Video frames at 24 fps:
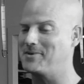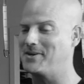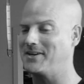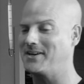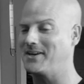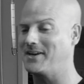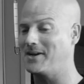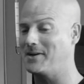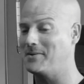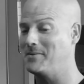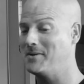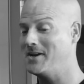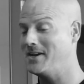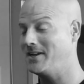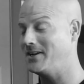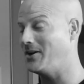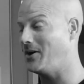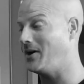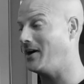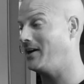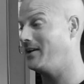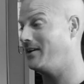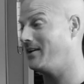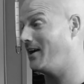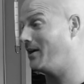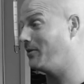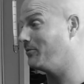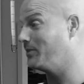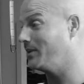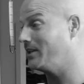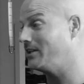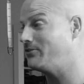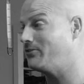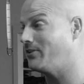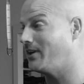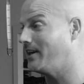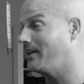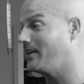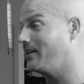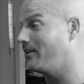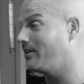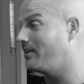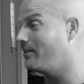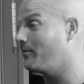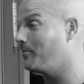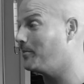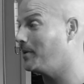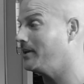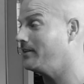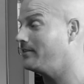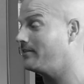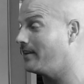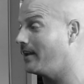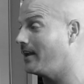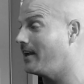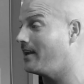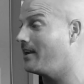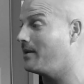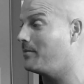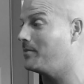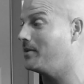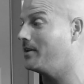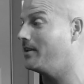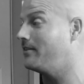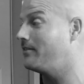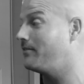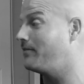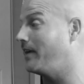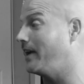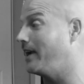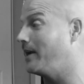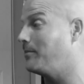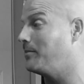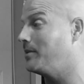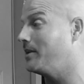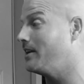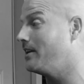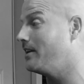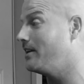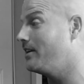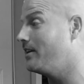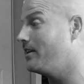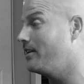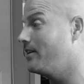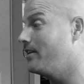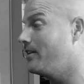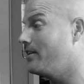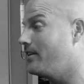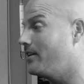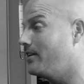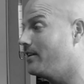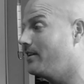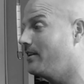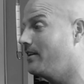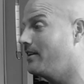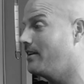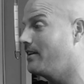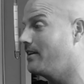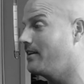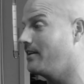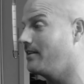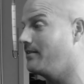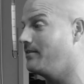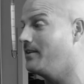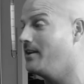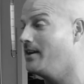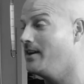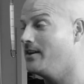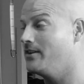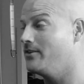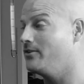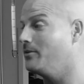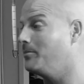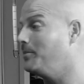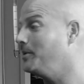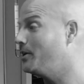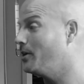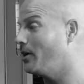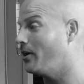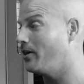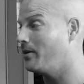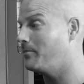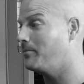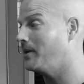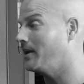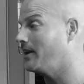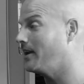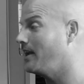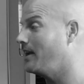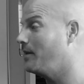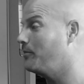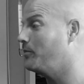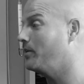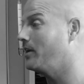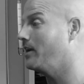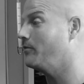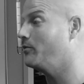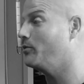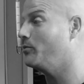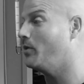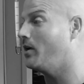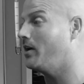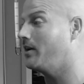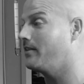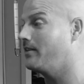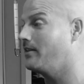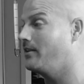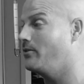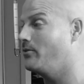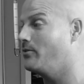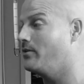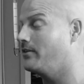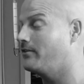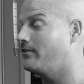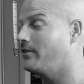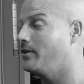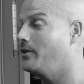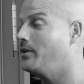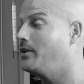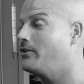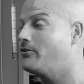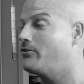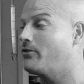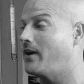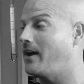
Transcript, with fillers: But no, I really try to learn everybody's name, and it's family in here, and you'll be called by name whenever you walk in the door. So you can